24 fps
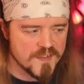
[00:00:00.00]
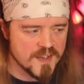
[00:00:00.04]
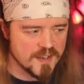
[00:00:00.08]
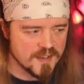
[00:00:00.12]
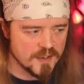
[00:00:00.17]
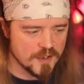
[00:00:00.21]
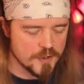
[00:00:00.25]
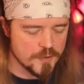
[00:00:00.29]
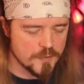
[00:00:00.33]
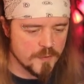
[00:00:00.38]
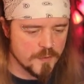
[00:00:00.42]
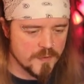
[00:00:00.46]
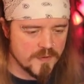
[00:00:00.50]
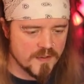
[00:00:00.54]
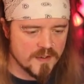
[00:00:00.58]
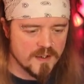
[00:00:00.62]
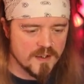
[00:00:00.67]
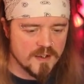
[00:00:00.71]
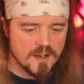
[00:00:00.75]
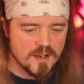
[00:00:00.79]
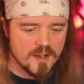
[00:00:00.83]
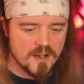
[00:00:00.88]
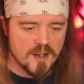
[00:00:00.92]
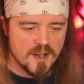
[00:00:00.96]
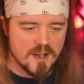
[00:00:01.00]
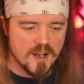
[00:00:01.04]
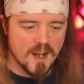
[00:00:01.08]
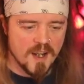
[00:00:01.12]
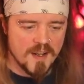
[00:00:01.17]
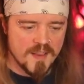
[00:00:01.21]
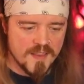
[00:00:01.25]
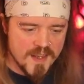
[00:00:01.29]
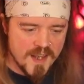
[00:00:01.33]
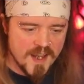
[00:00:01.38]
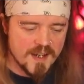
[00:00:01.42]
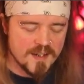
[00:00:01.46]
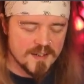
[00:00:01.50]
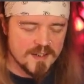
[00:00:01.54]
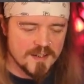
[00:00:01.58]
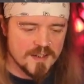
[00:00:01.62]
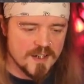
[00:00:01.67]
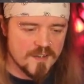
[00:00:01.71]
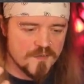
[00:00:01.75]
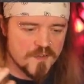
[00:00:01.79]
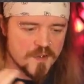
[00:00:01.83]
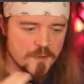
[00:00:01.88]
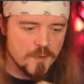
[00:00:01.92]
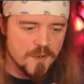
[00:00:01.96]
loot, and then
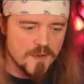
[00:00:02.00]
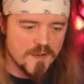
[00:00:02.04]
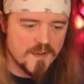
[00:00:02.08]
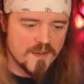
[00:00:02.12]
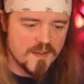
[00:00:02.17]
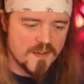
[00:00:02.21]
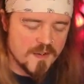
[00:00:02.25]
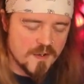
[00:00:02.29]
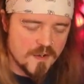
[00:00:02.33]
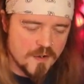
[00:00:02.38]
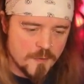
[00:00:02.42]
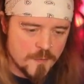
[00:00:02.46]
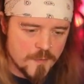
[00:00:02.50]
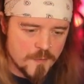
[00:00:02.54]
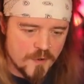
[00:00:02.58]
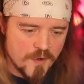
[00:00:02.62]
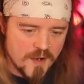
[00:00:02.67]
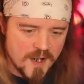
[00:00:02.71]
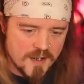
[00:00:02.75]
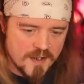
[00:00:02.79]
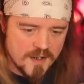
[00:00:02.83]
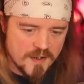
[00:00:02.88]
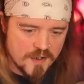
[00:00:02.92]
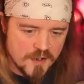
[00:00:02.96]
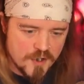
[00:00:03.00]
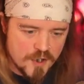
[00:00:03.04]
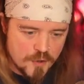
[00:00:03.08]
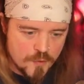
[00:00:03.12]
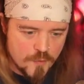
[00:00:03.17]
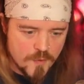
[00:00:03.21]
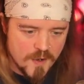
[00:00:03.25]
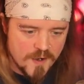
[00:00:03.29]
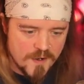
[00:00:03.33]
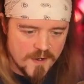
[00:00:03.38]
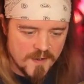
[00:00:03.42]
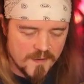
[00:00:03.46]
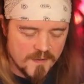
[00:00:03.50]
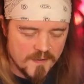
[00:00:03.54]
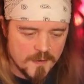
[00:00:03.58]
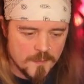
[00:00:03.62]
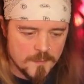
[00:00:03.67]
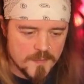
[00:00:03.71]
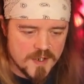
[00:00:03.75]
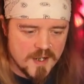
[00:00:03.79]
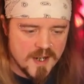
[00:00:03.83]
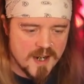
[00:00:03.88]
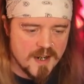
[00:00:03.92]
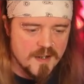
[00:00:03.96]
if you wanted to upgrade a new
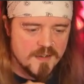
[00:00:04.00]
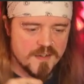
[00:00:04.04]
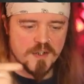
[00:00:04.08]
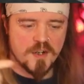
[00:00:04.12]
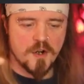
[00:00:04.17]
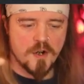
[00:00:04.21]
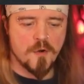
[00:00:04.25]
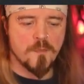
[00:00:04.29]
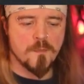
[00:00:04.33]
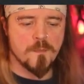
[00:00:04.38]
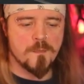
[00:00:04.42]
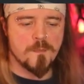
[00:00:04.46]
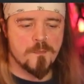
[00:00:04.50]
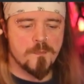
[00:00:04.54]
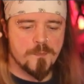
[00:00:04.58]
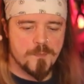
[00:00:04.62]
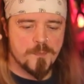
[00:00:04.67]
item, you had to go